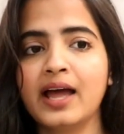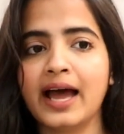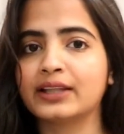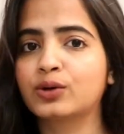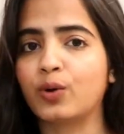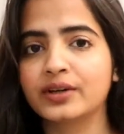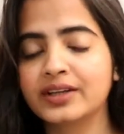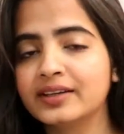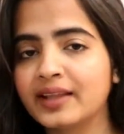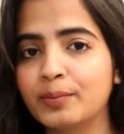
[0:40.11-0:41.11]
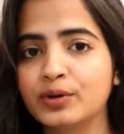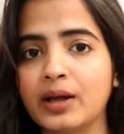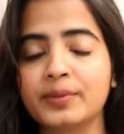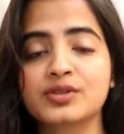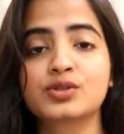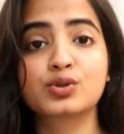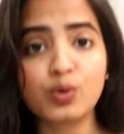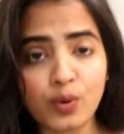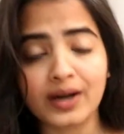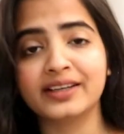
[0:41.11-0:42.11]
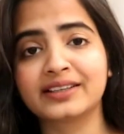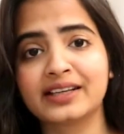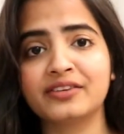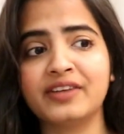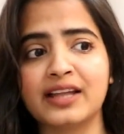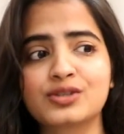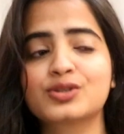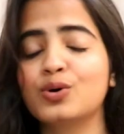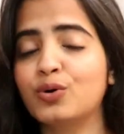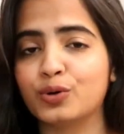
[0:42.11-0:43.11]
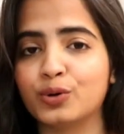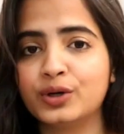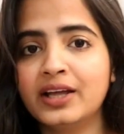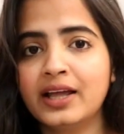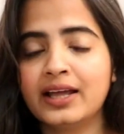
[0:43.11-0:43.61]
and the content they put up is so addictive and so good